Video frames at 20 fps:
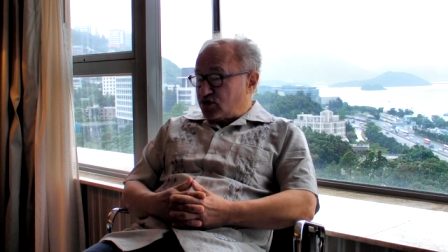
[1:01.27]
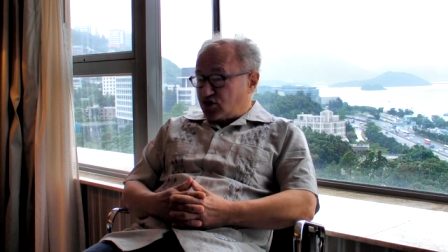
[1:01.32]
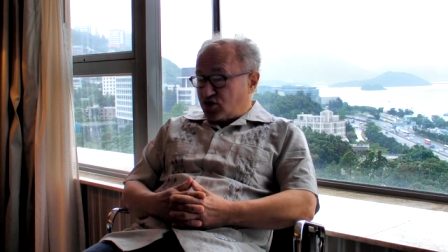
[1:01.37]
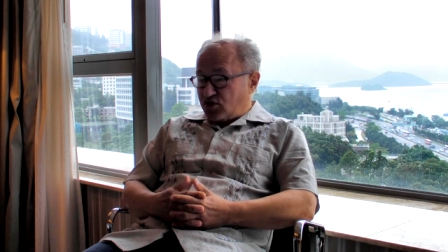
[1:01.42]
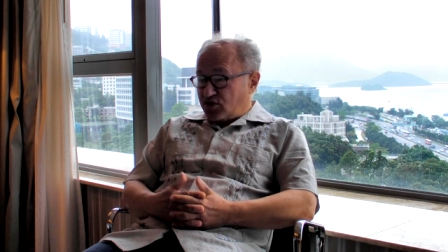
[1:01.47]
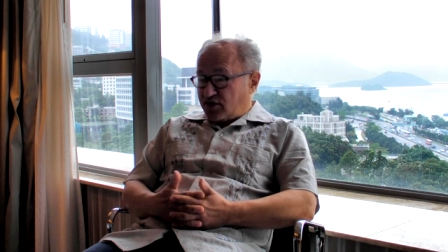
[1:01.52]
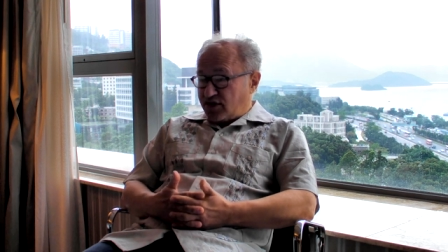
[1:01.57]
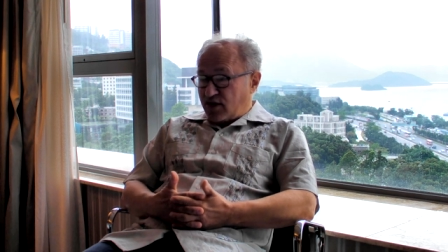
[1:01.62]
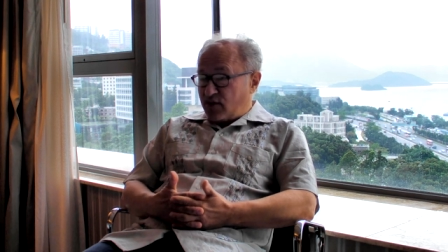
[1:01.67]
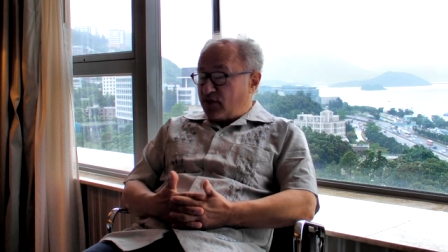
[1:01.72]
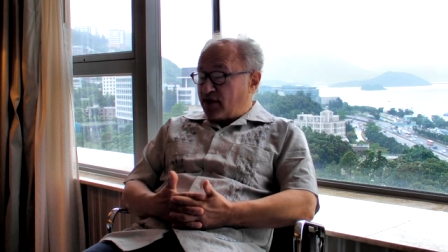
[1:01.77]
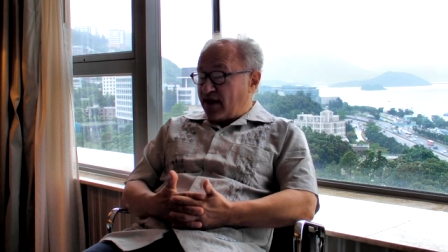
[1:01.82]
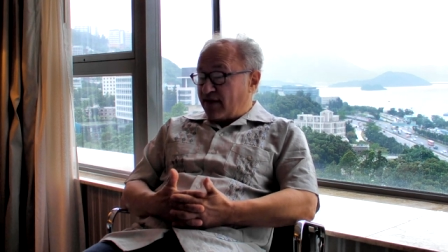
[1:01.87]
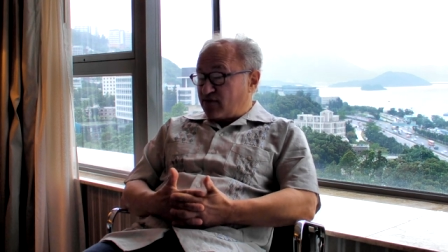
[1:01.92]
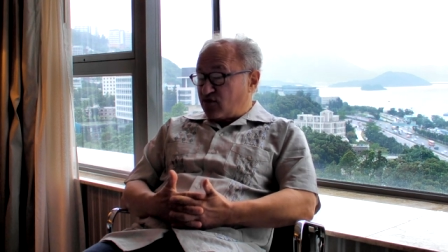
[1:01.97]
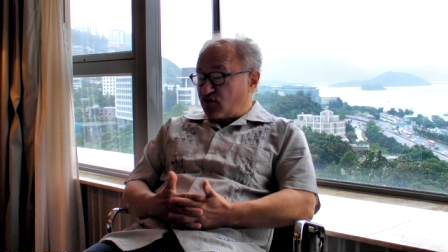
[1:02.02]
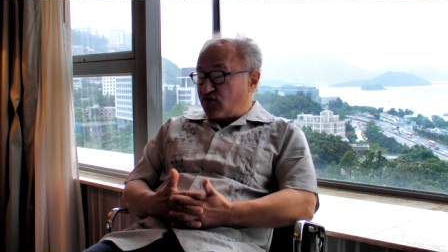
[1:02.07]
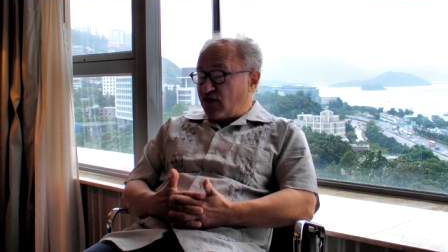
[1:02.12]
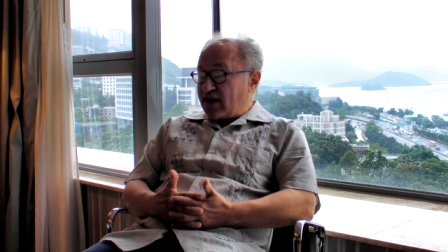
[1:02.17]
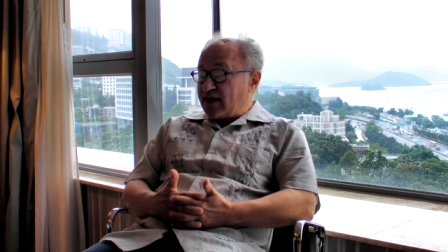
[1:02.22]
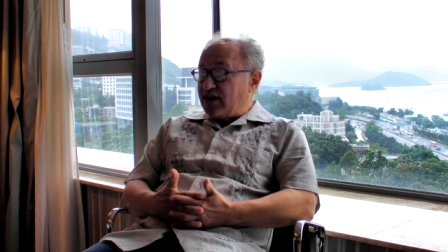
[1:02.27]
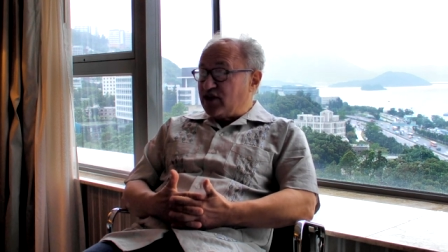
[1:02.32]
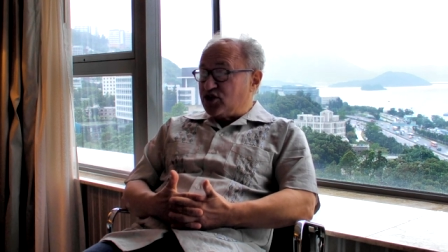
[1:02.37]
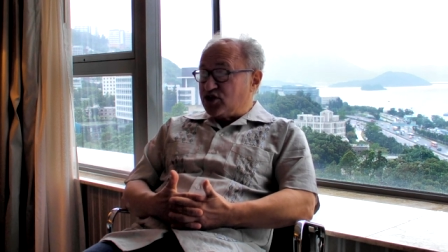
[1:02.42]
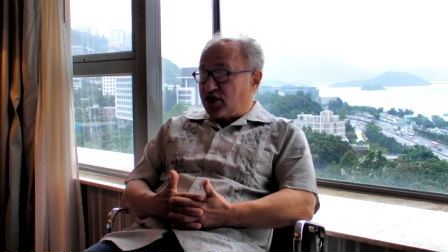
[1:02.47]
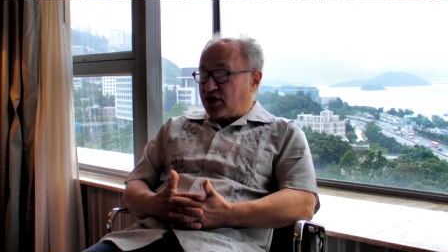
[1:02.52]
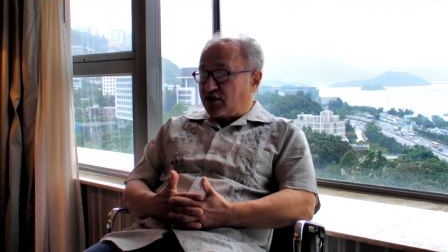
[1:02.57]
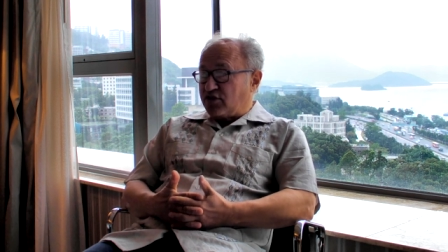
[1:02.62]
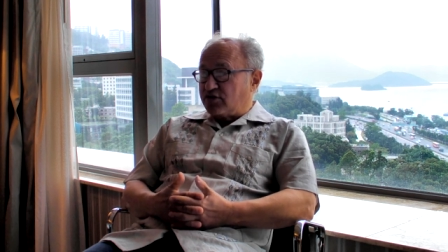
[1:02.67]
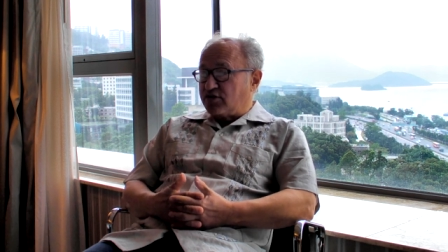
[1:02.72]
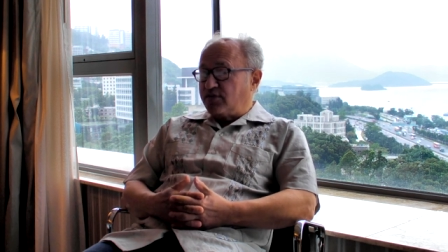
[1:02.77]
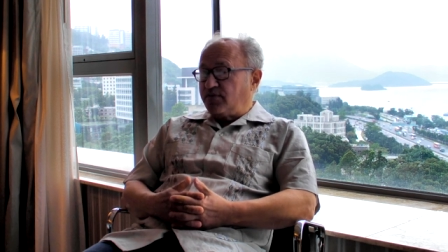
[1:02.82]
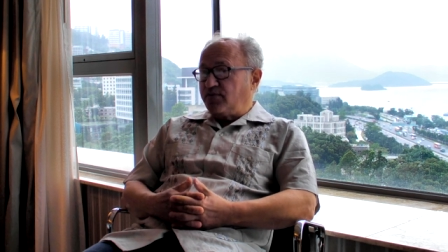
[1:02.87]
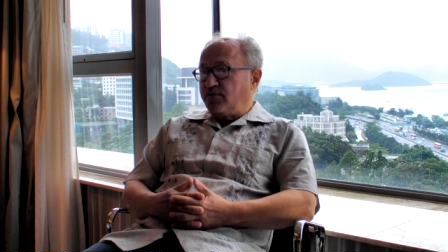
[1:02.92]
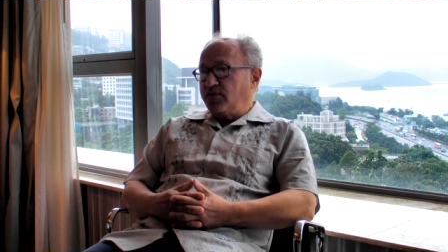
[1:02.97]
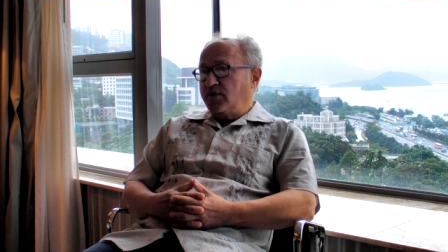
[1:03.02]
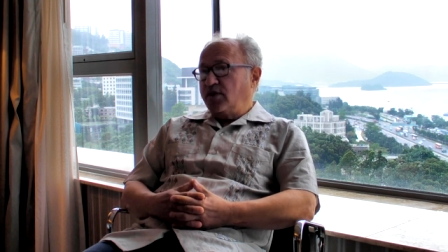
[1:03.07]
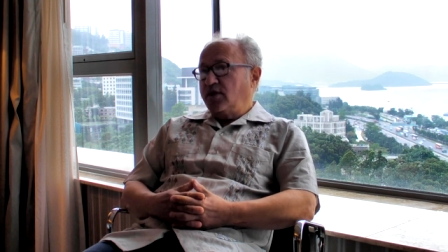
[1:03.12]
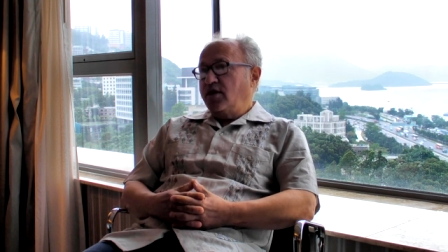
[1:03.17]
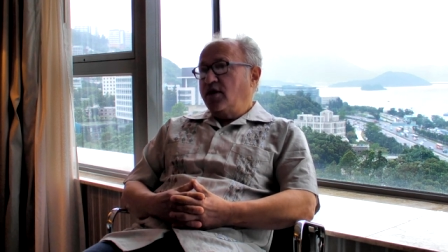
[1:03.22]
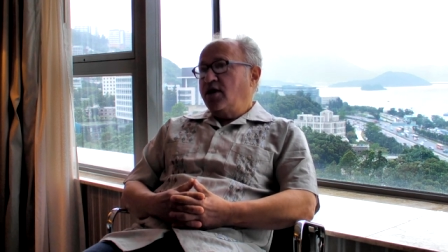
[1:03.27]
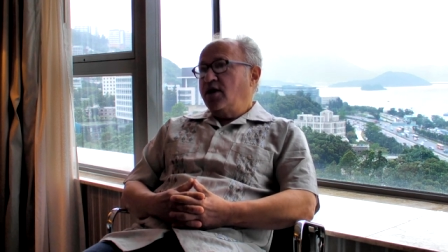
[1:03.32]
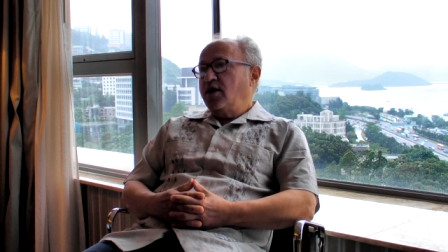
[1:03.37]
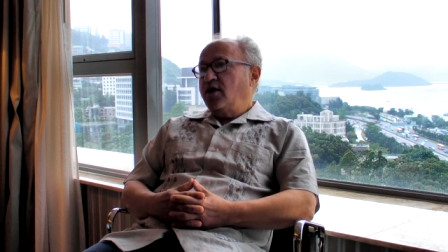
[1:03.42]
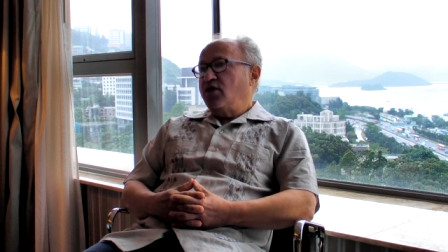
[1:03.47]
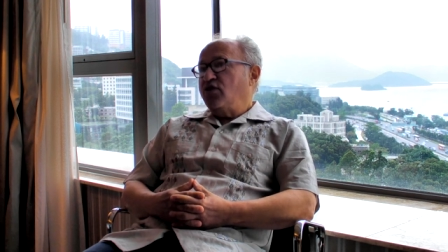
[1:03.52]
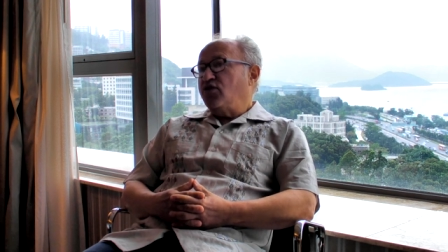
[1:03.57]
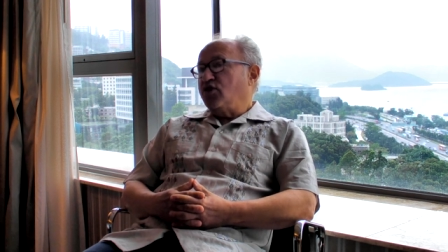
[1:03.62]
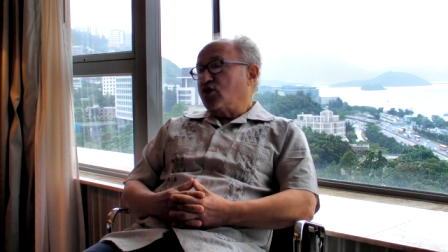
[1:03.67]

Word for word: so they won't have to fight each other the